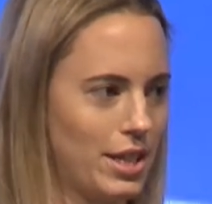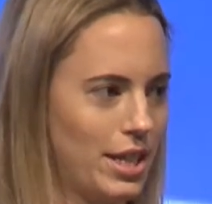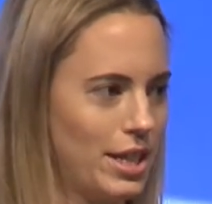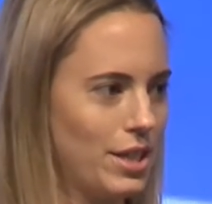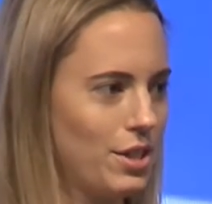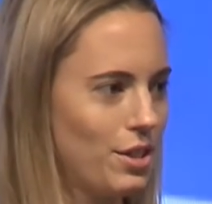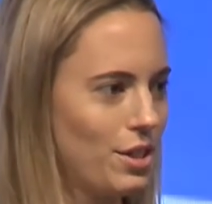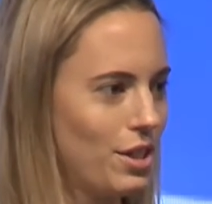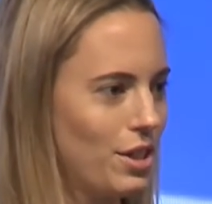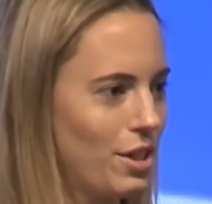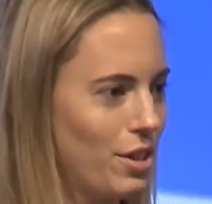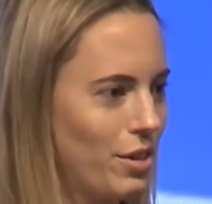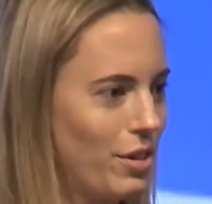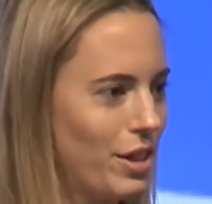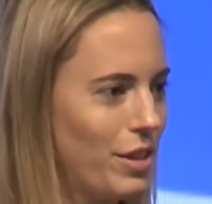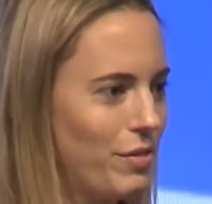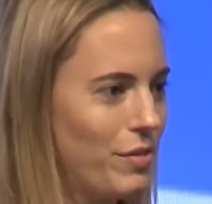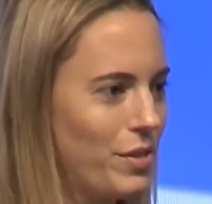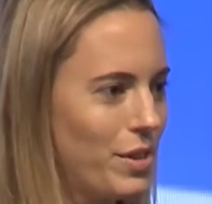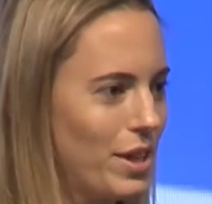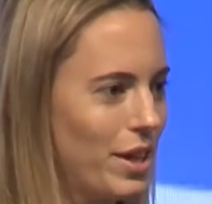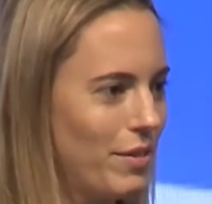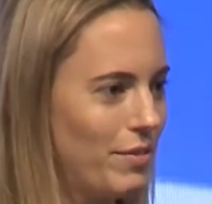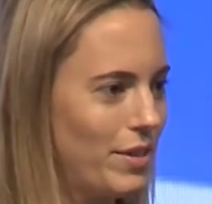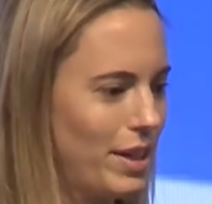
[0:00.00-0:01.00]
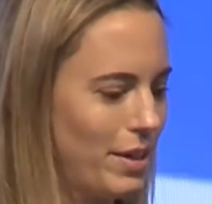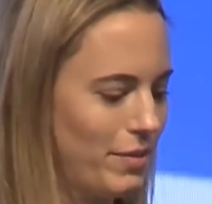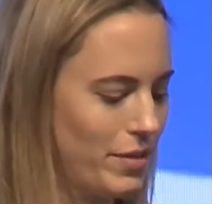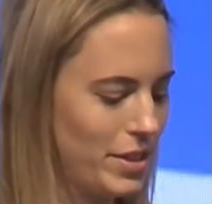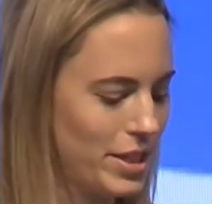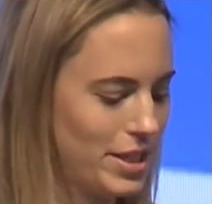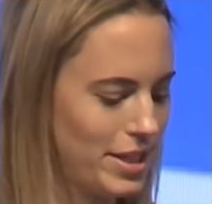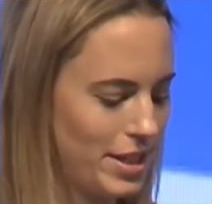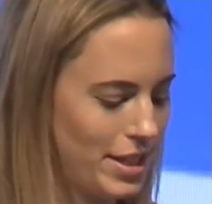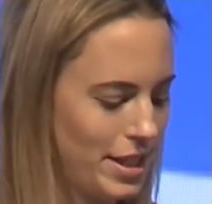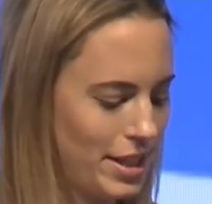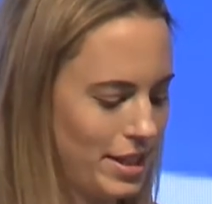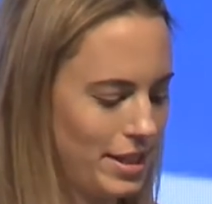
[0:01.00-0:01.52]
I don't know if you have ever
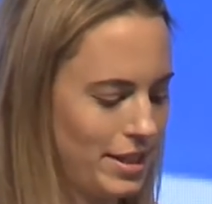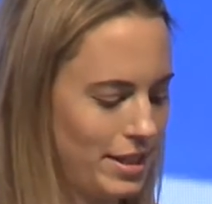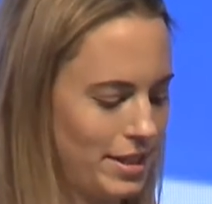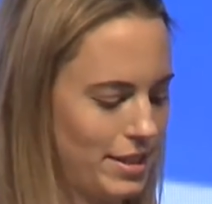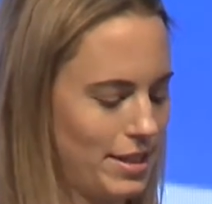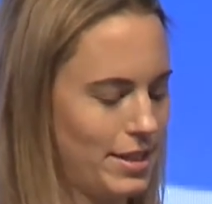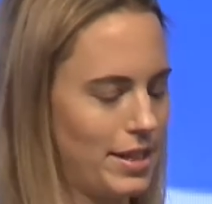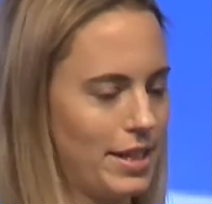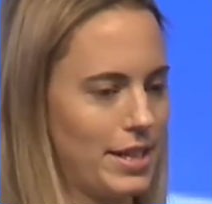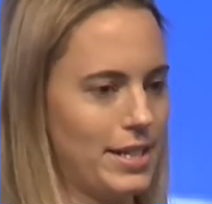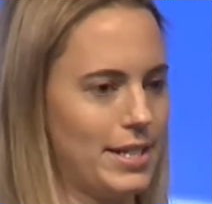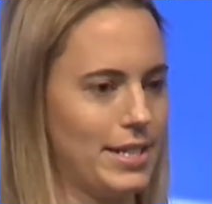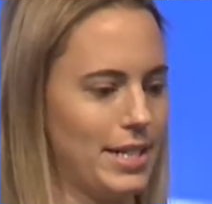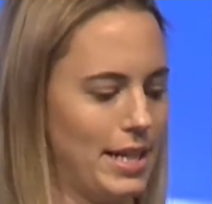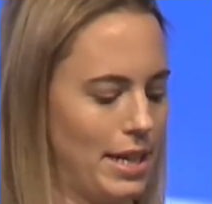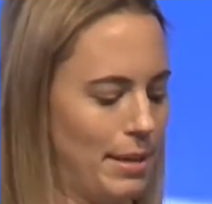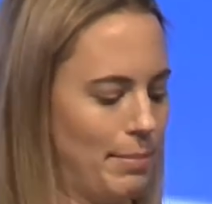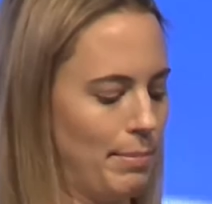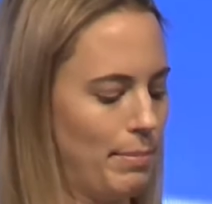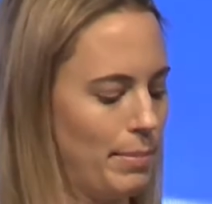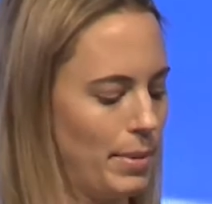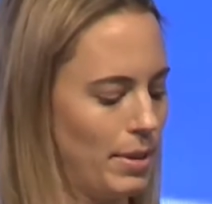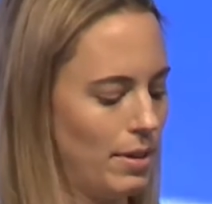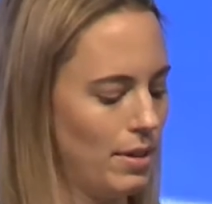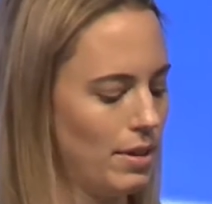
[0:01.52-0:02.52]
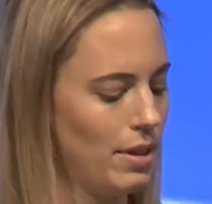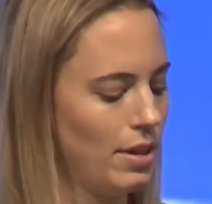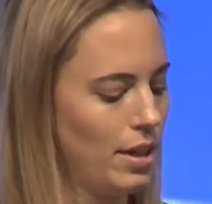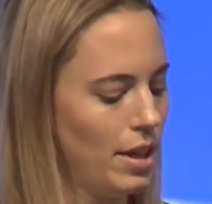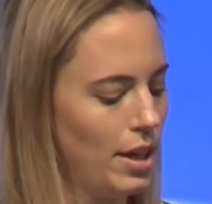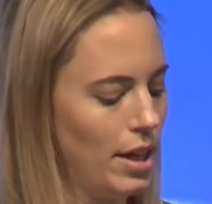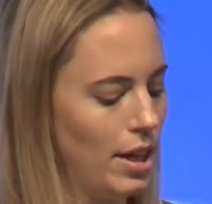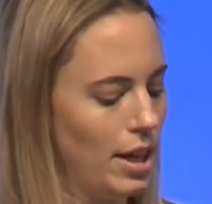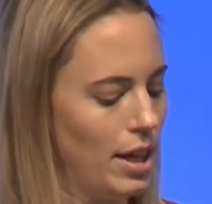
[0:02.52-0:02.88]
seen this example,